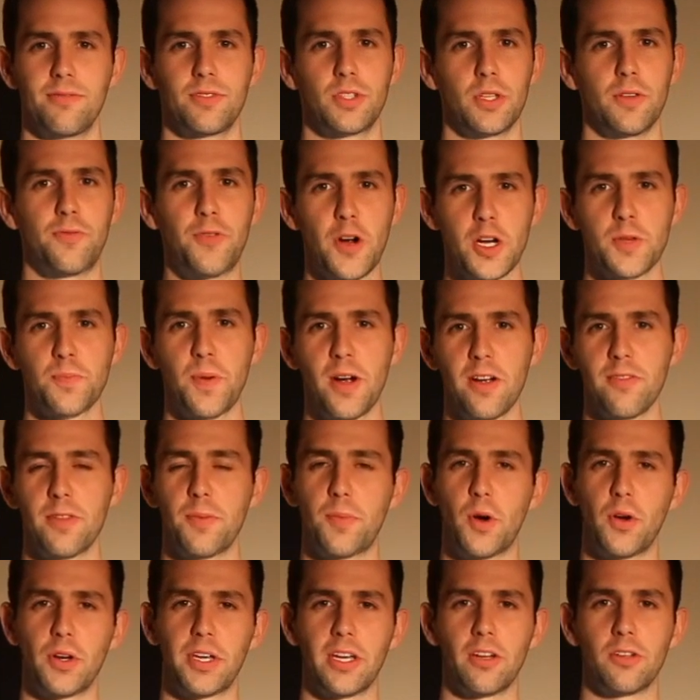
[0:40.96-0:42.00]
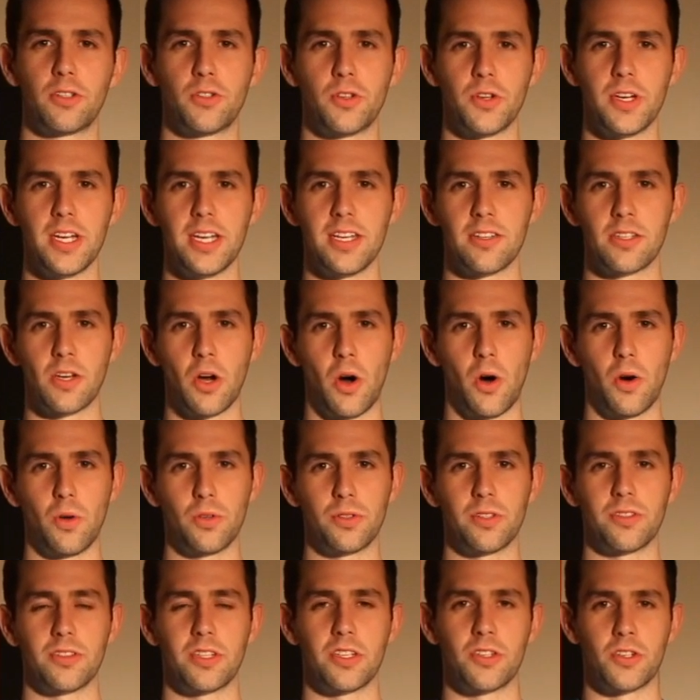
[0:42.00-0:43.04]
So the first part of the bronchial tree is
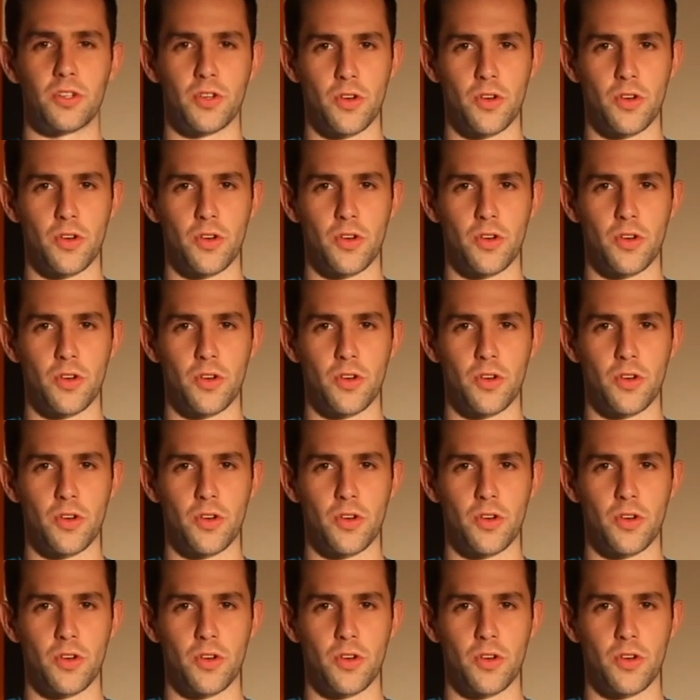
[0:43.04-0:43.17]
called the